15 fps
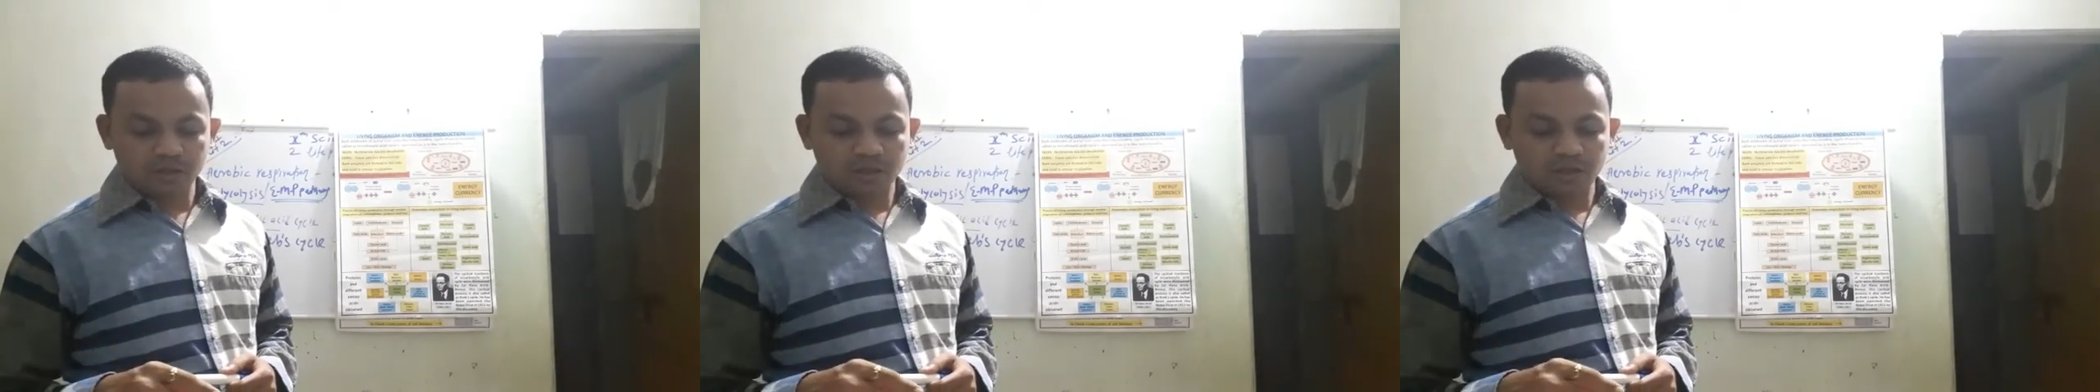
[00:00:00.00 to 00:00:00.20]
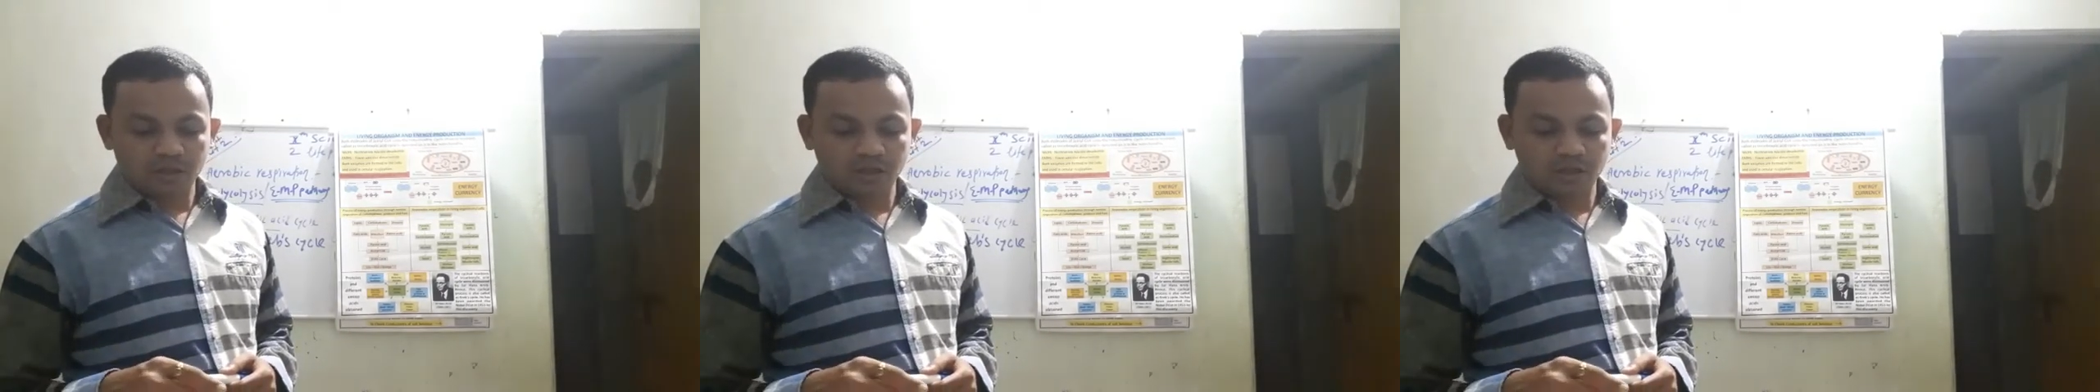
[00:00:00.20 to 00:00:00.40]

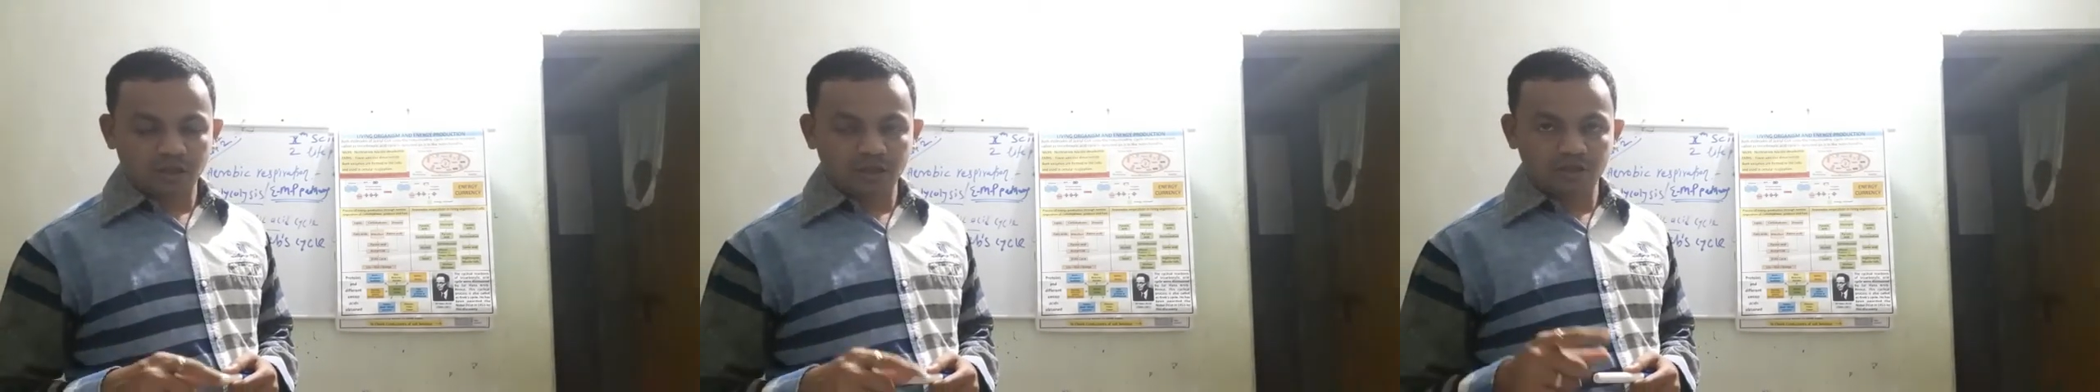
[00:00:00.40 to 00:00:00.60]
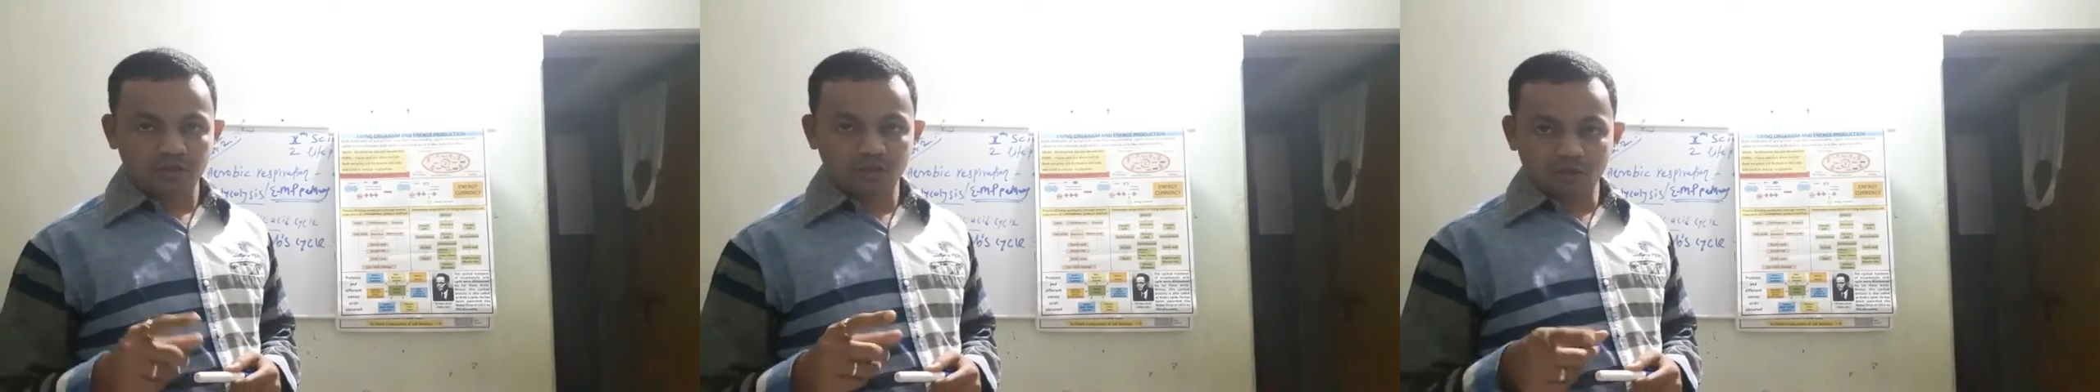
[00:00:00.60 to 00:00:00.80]

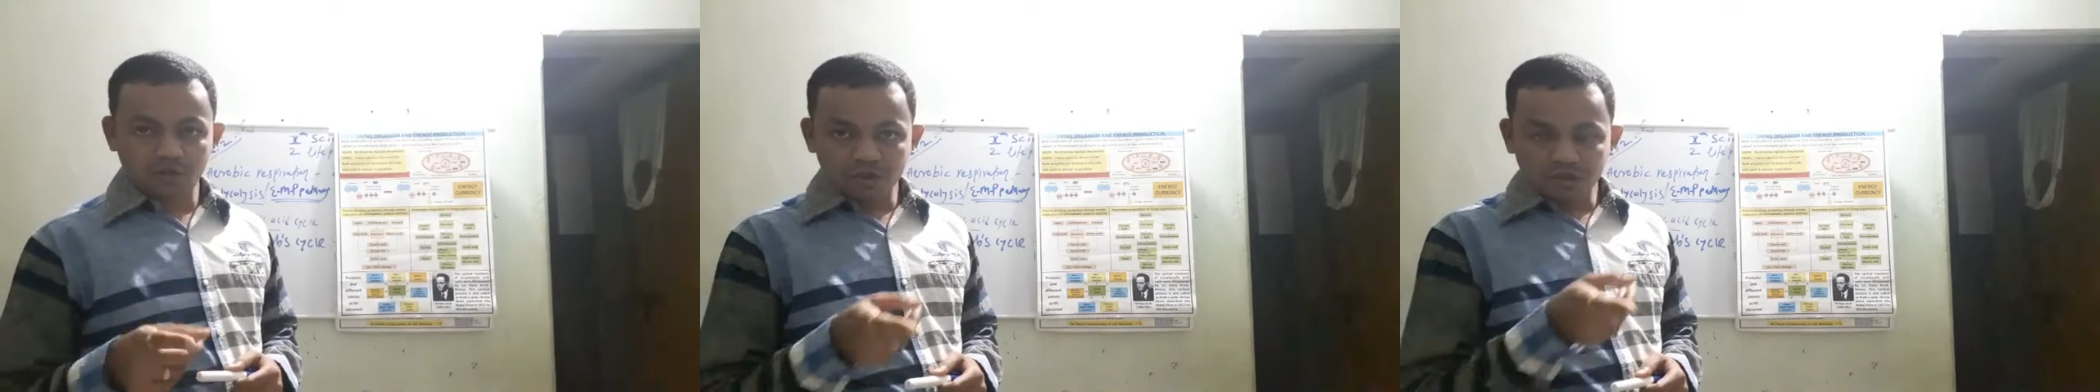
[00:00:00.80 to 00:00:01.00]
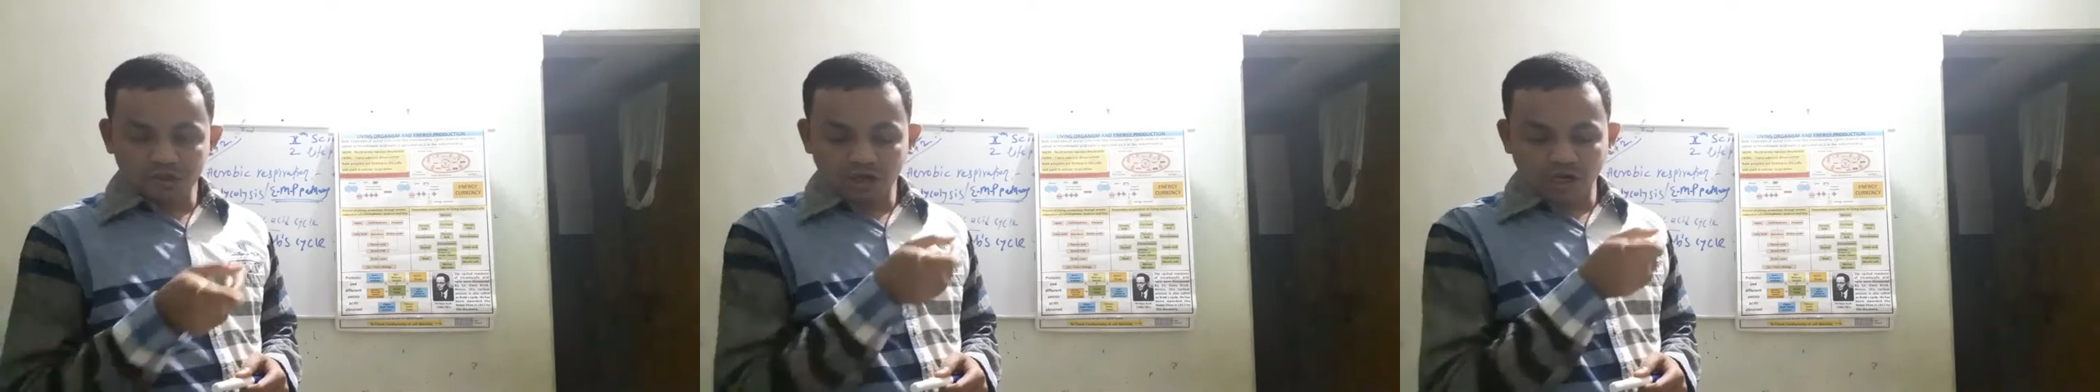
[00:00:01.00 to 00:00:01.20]

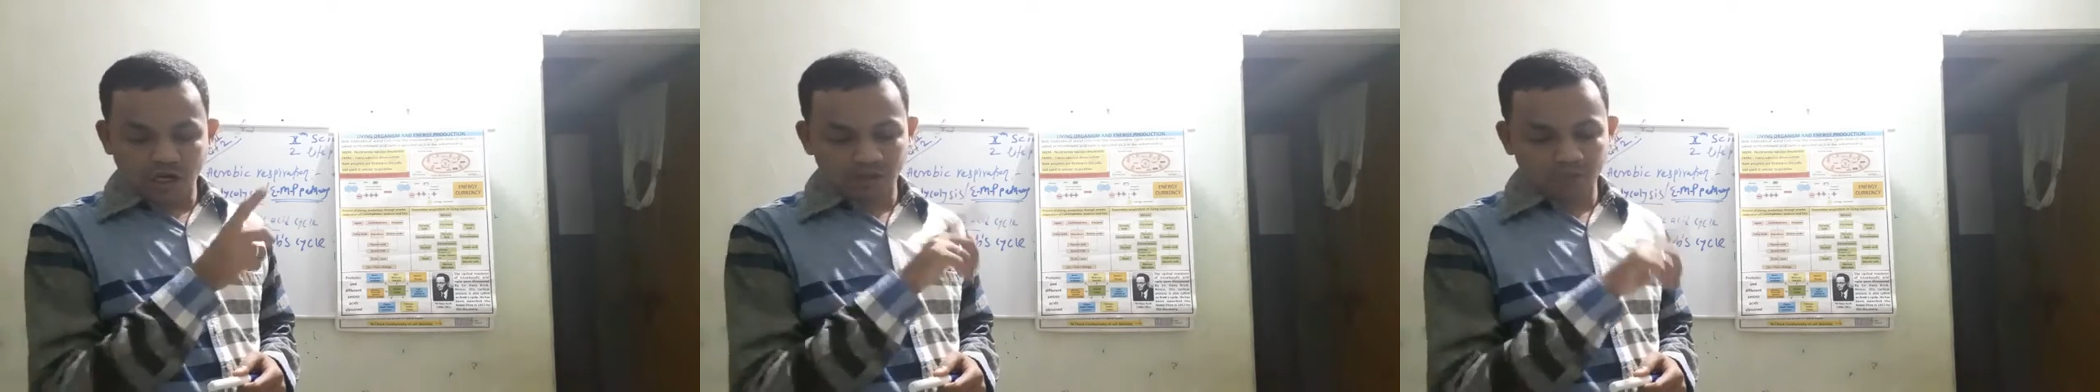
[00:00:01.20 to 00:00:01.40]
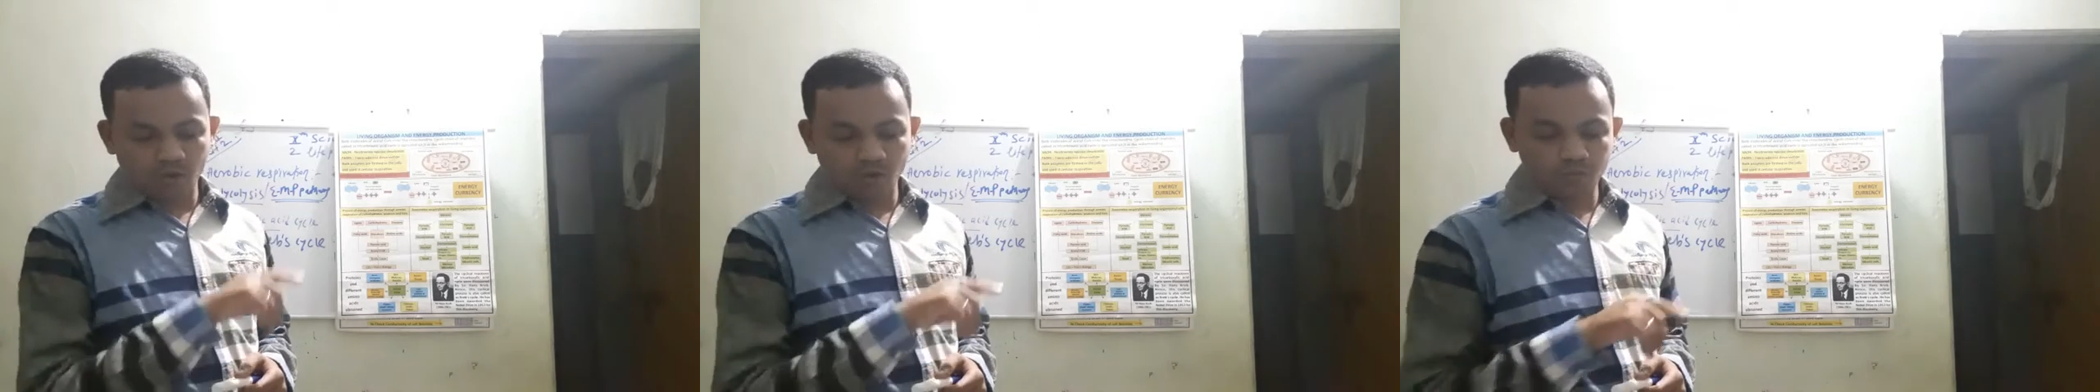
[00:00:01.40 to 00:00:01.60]
during the
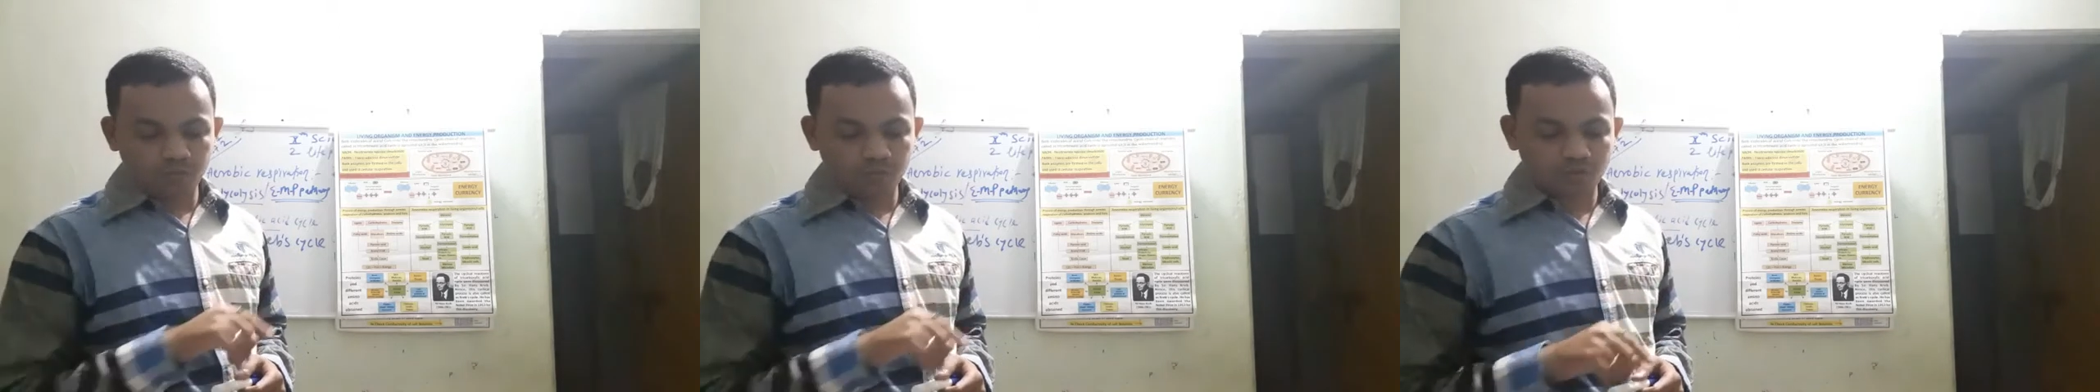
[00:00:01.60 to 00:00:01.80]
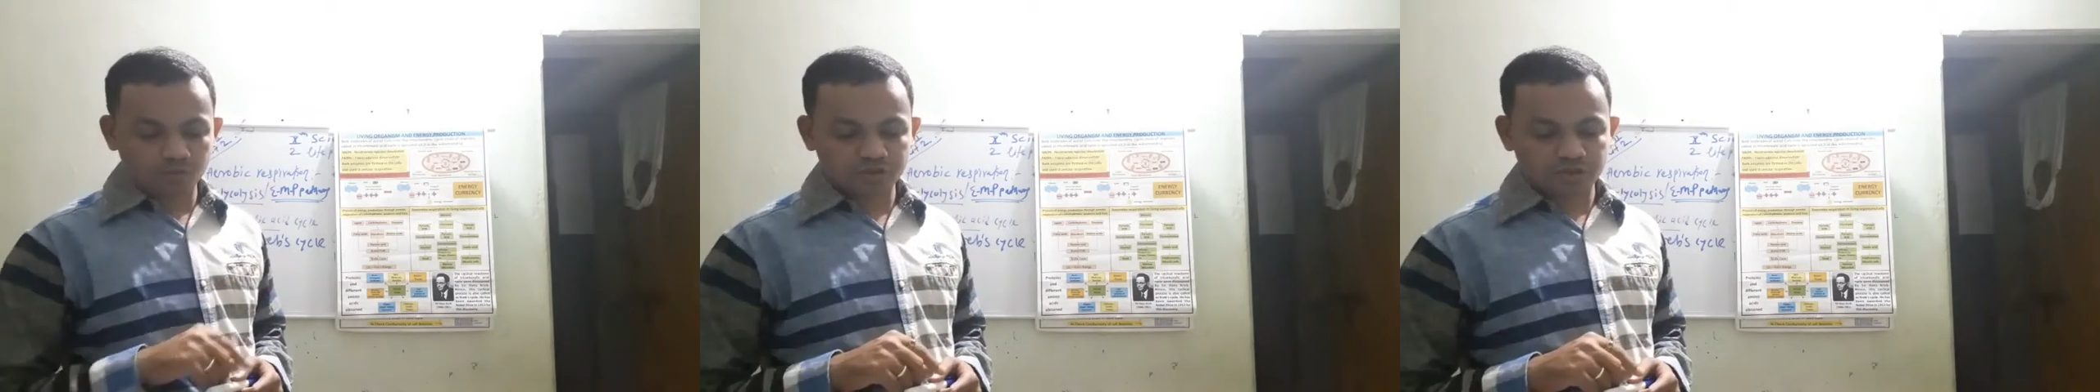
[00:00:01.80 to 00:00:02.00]
above
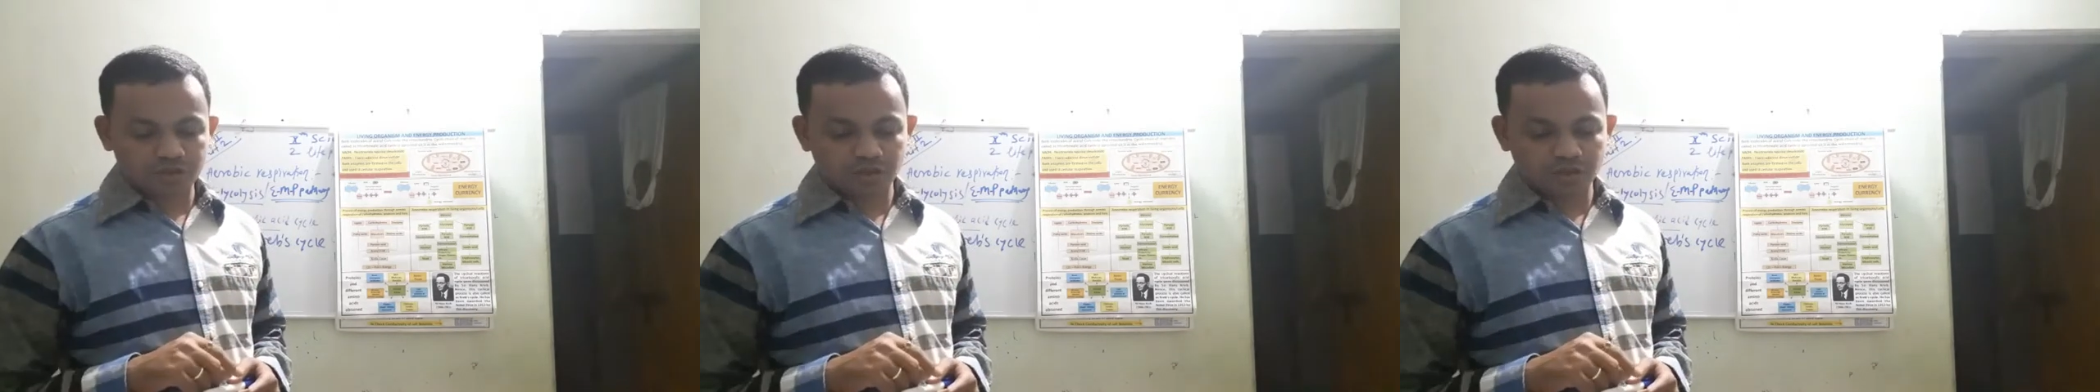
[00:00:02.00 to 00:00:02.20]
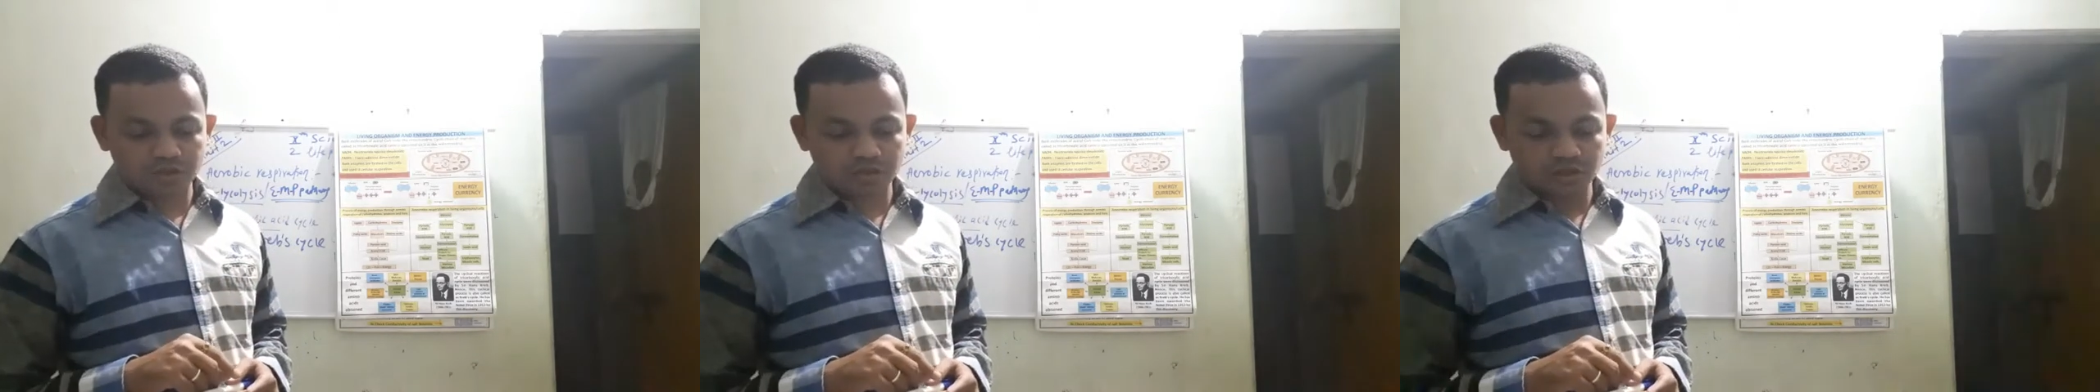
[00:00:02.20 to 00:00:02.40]

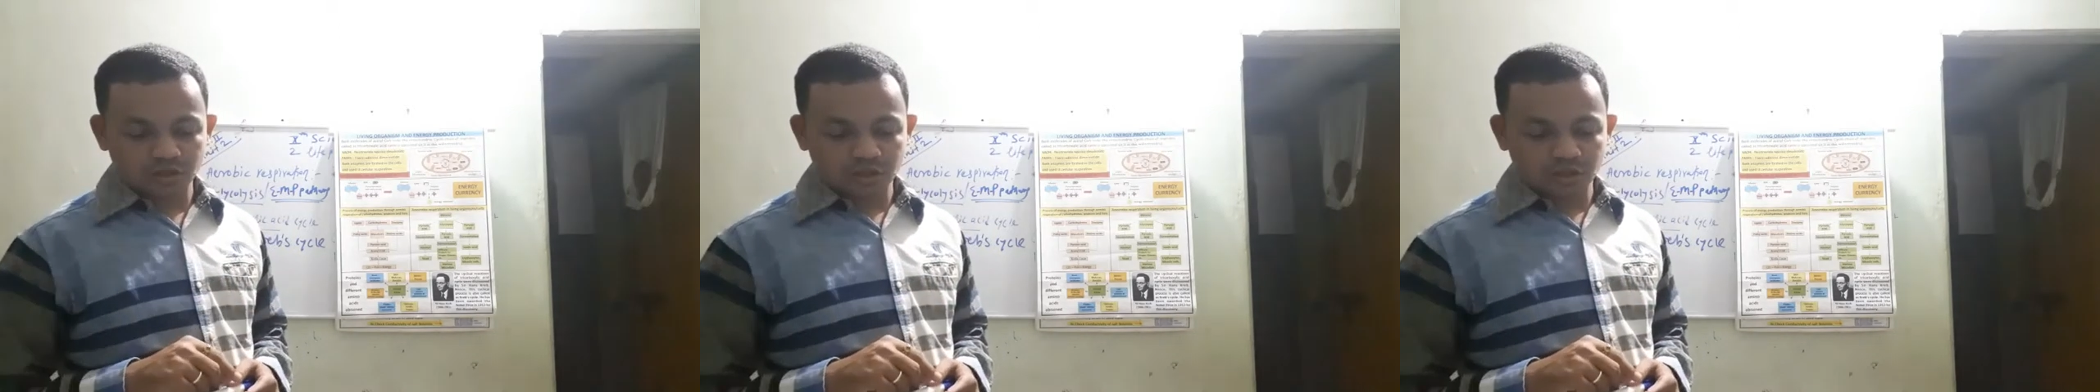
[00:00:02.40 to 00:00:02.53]
process,